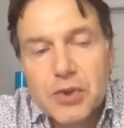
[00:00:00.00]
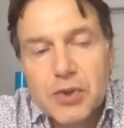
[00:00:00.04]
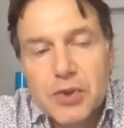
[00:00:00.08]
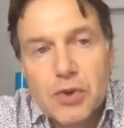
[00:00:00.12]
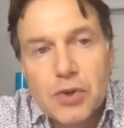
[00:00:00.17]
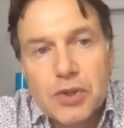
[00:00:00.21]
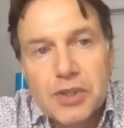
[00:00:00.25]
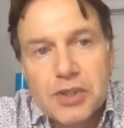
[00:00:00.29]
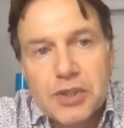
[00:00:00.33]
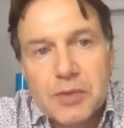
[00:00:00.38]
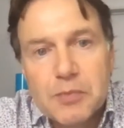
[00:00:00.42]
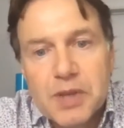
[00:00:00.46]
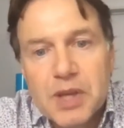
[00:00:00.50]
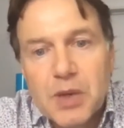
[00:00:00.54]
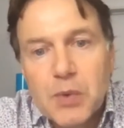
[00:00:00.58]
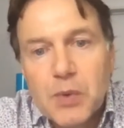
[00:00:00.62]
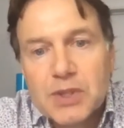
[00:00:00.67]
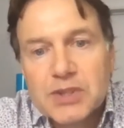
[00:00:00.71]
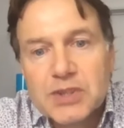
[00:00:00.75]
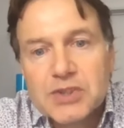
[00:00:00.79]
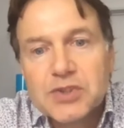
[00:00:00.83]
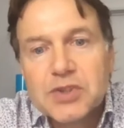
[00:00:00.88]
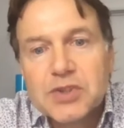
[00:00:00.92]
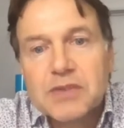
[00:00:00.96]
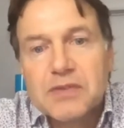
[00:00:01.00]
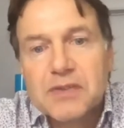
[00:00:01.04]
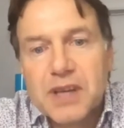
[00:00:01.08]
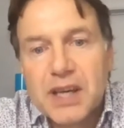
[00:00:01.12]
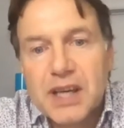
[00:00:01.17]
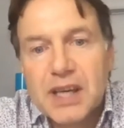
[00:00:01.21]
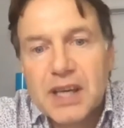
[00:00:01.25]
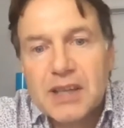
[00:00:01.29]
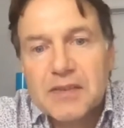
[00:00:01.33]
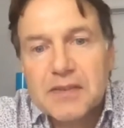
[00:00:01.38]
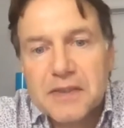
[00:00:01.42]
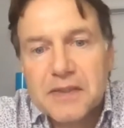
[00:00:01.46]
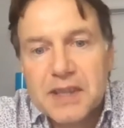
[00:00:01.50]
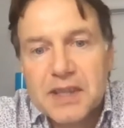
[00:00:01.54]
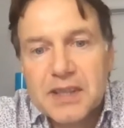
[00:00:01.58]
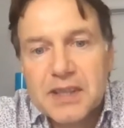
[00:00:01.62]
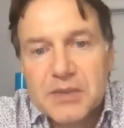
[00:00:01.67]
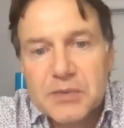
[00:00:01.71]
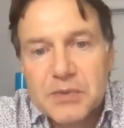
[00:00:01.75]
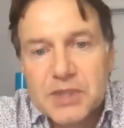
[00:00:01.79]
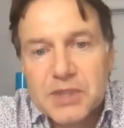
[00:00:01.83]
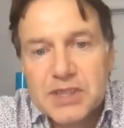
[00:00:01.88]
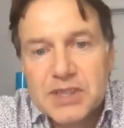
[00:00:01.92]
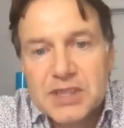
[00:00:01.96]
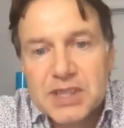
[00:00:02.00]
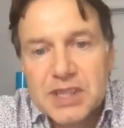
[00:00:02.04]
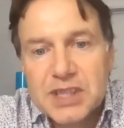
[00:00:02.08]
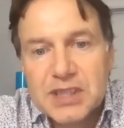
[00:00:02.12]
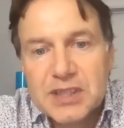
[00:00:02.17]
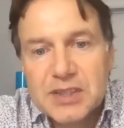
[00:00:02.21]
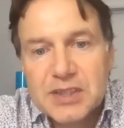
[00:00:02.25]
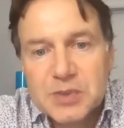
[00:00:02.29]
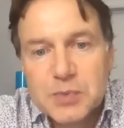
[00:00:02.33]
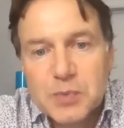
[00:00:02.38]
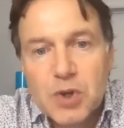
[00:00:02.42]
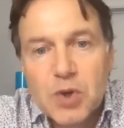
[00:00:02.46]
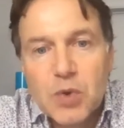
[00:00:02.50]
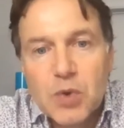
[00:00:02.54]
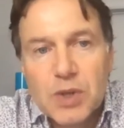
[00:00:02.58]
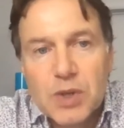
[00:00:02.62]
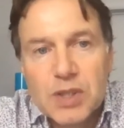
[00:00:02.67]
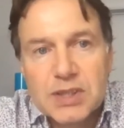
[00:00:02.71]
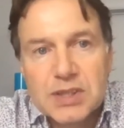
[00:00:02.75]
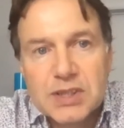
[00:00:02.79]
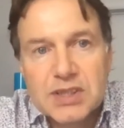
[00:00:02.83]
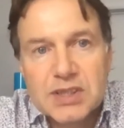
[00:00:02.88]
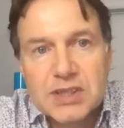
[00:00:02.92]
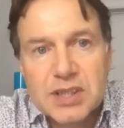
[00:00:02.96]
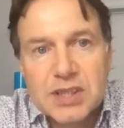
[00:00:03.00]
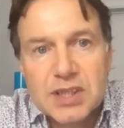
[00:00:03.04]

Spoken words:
only the big ones survive and we see the small ones